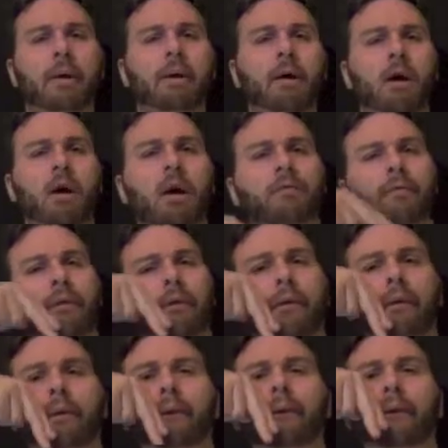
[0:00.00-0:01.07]
You know it's
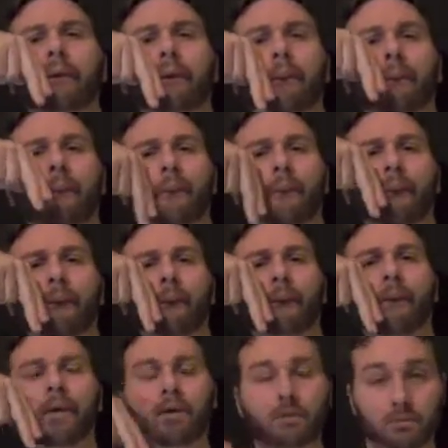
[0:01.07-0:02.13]
wobbly, and
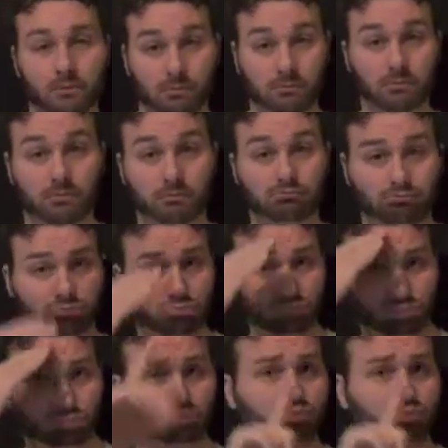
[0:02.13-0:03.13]
you know that it hurts.